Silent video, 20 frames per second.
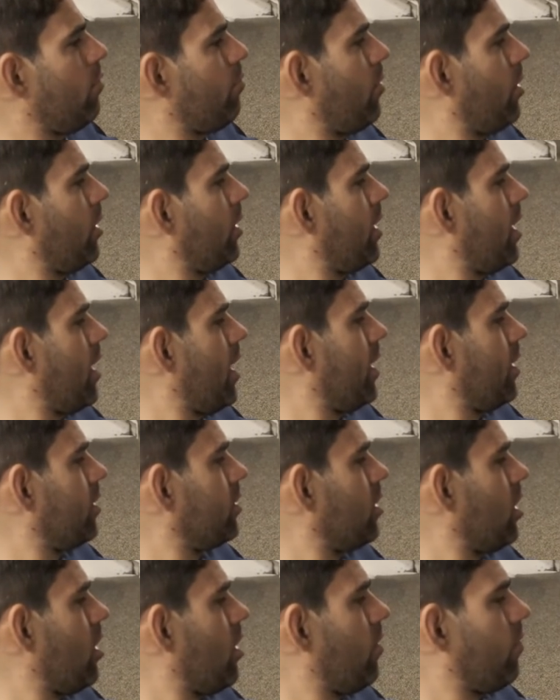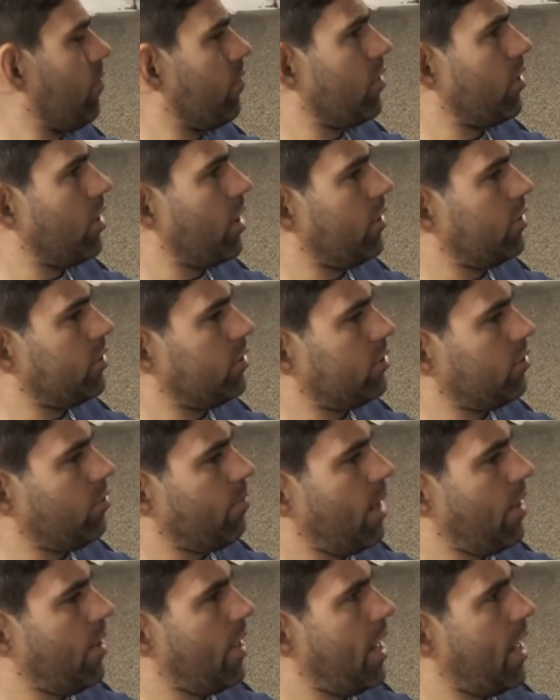bring the leg so it goes to
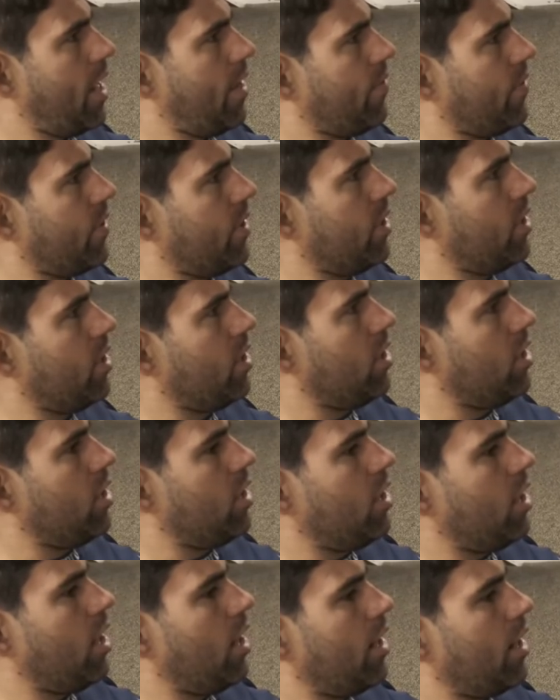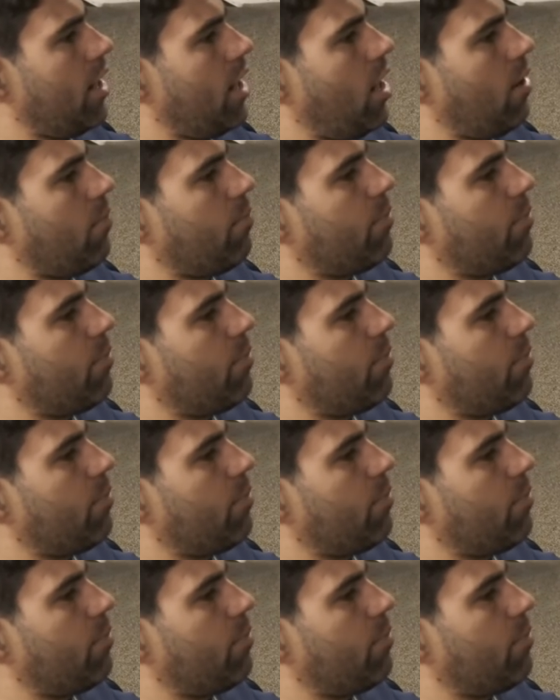about there and then up,